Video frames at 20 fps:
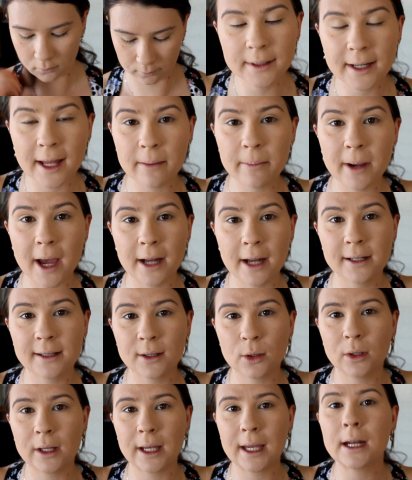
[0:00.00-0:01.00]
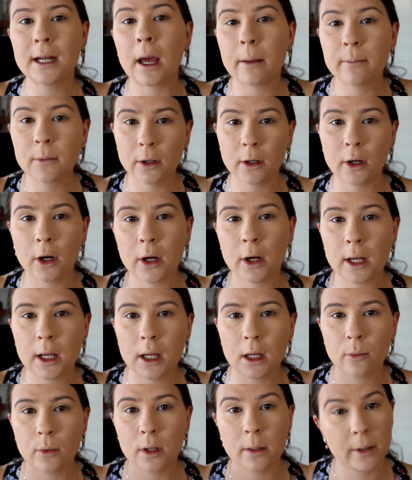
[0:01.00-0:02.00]
Now the powder's all in, I'm going to go
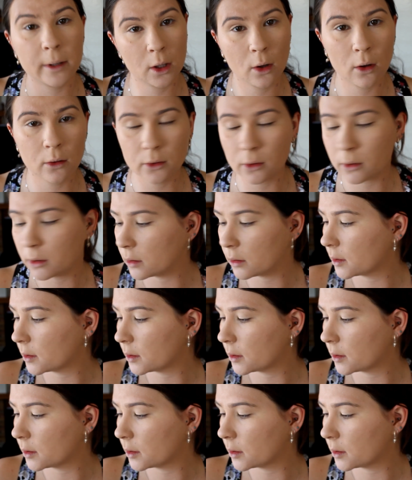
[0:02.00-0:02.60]
in with a bit of contour.